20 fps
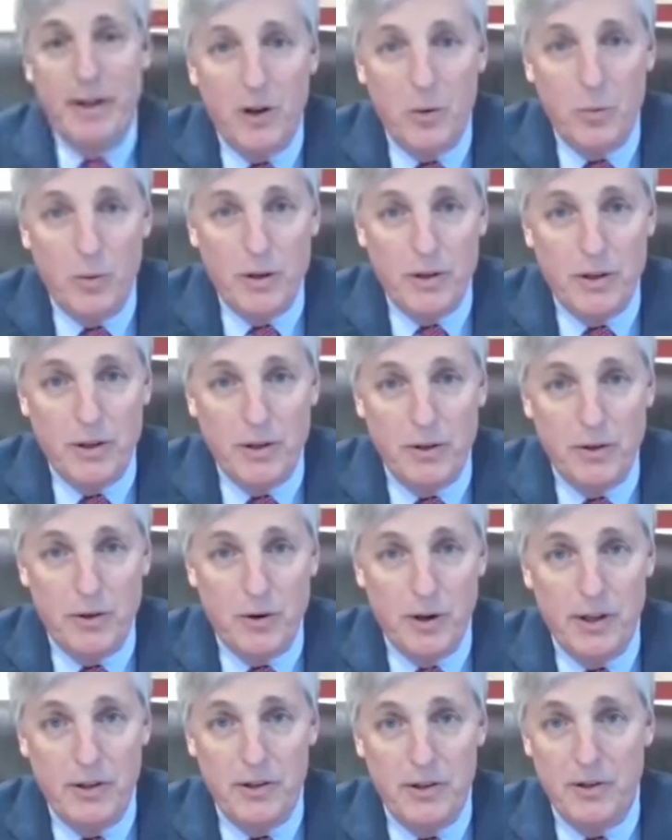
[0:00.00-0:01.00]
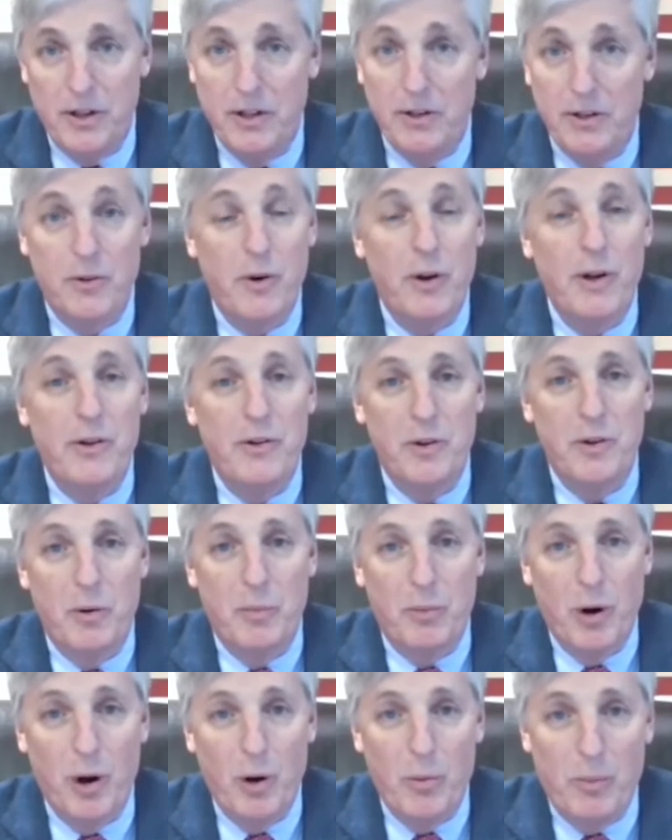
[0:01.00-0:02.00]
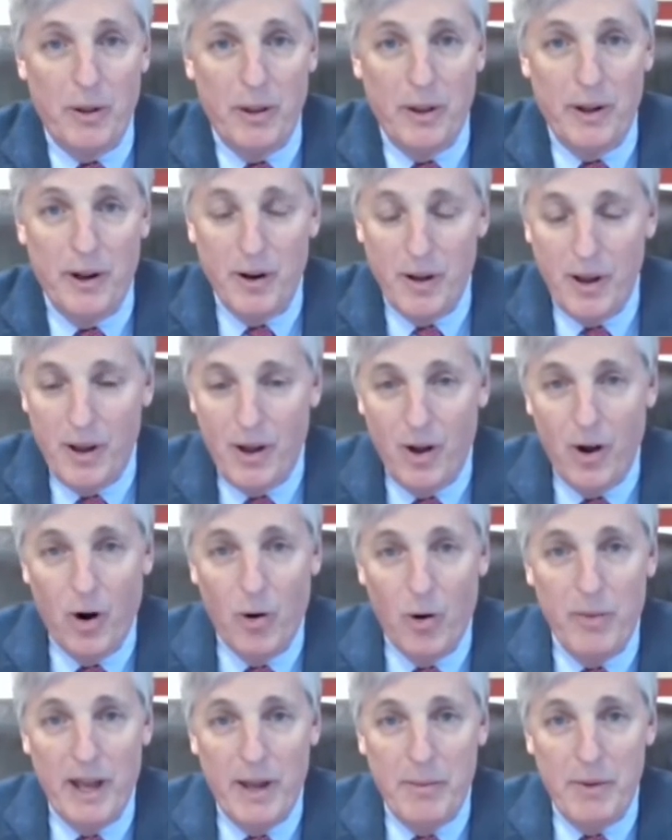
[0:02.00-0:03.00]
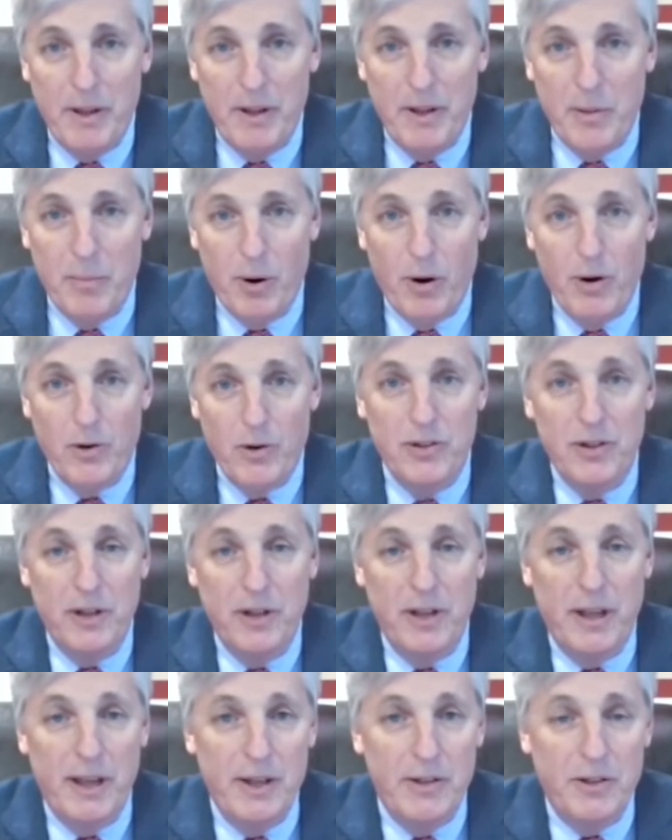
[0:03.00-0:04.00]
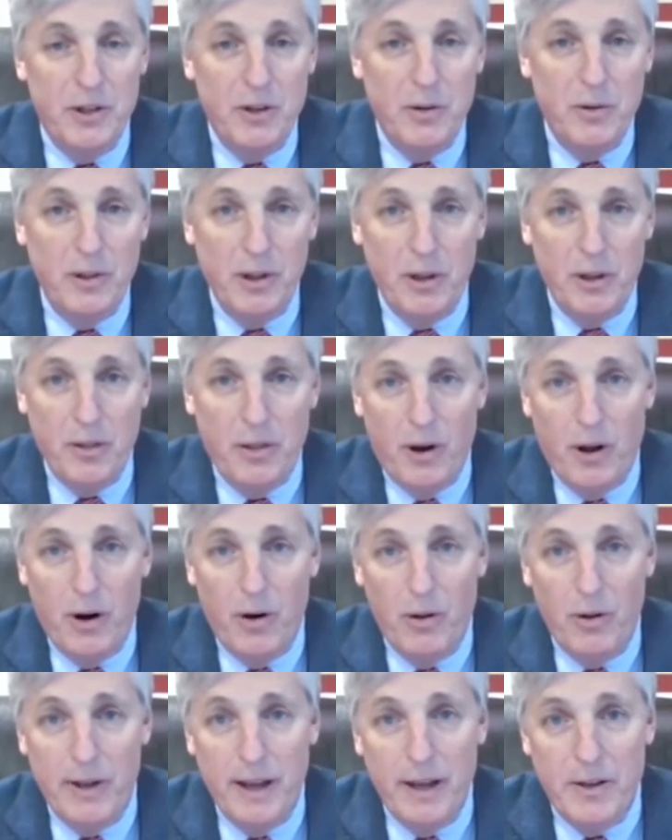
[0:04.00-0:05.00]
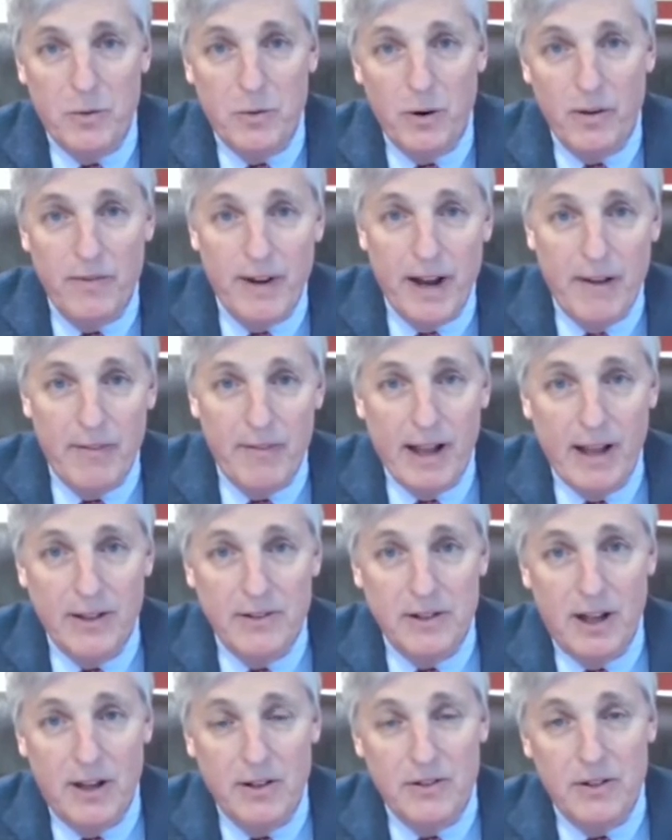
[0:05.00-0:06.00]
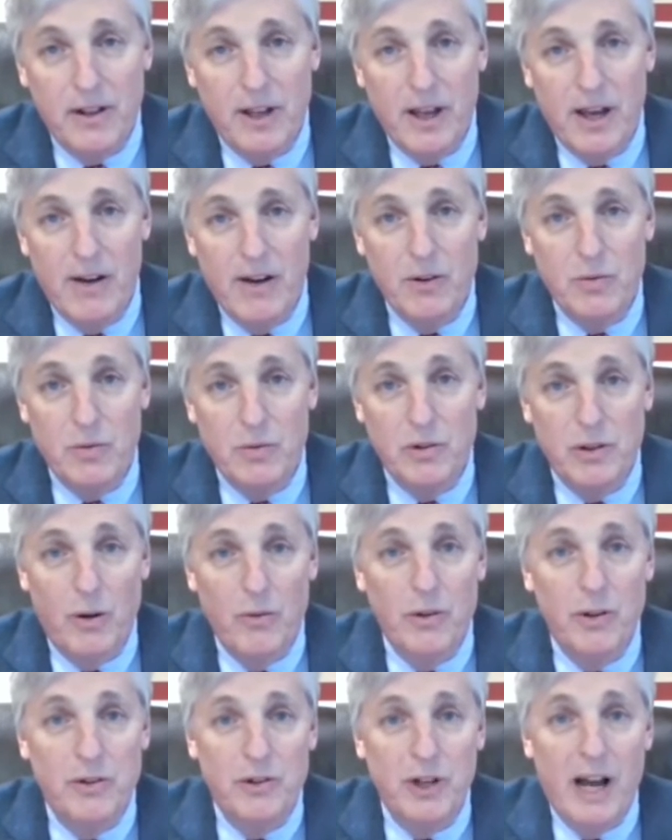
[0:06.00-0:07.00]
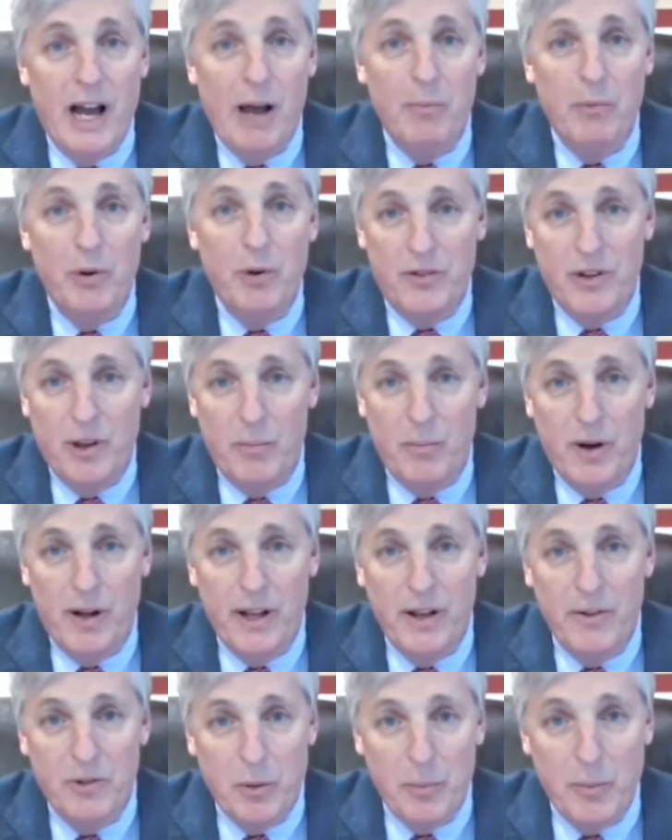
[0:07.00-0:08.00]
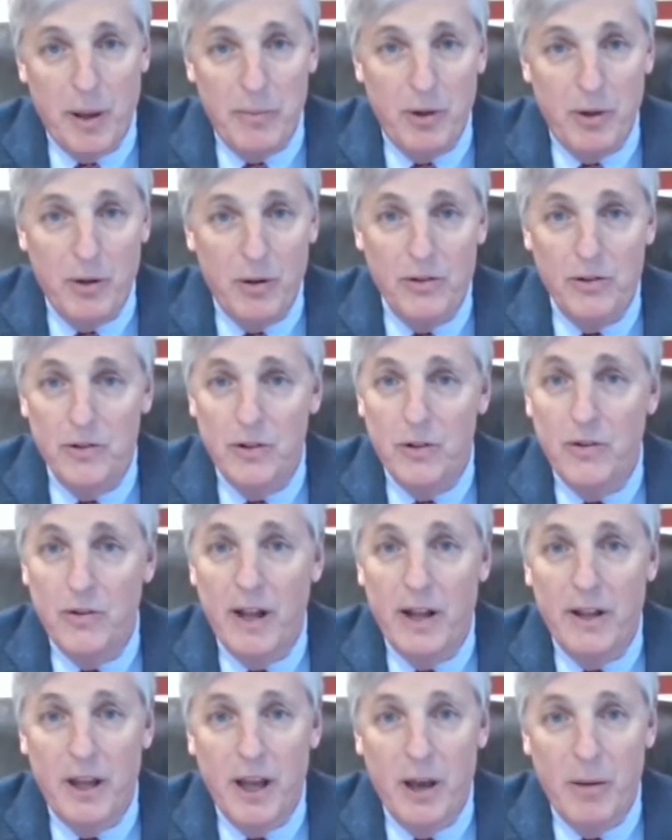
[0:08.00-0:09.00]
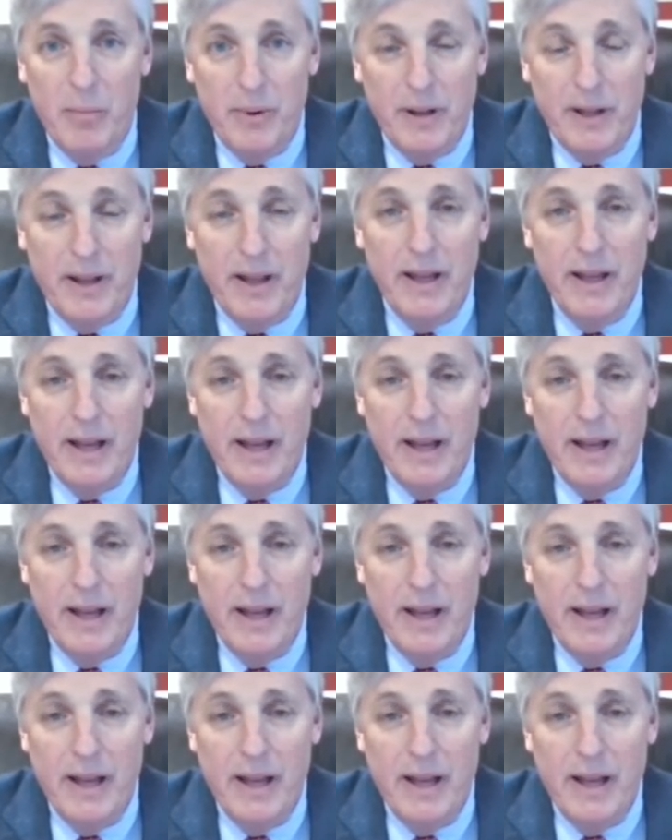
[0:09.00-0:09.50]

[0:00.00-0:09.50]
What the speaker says: you went to treat you didn't treat you appropriately, or maybe the person that hit you that you thought only had $25,000 in coverage was on the job with somebody, so maybe you can sue that company.